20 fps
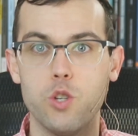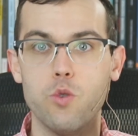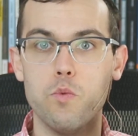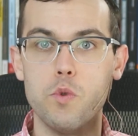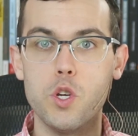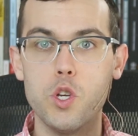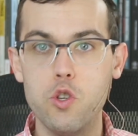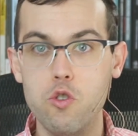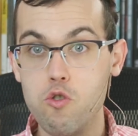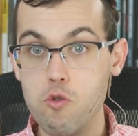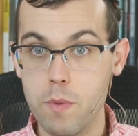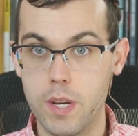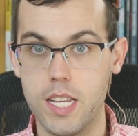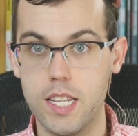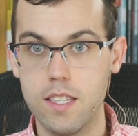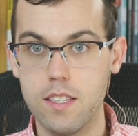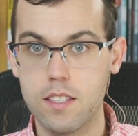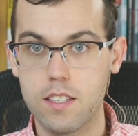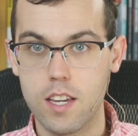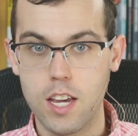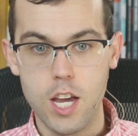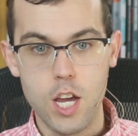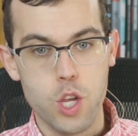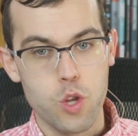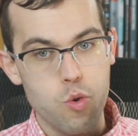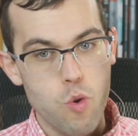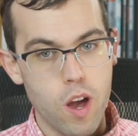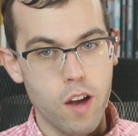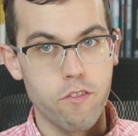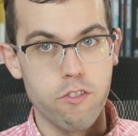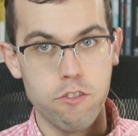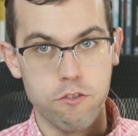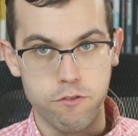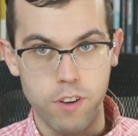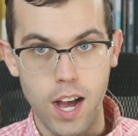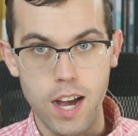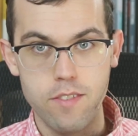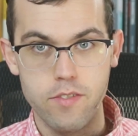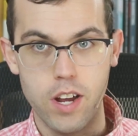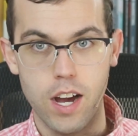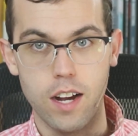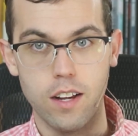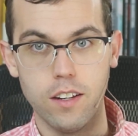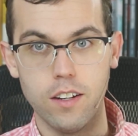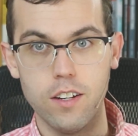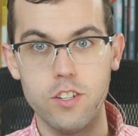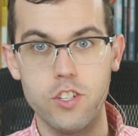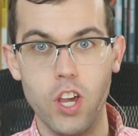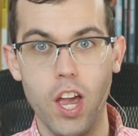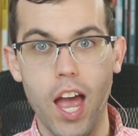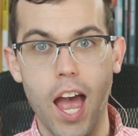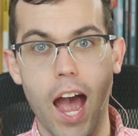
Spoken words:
to humans, you have the $5,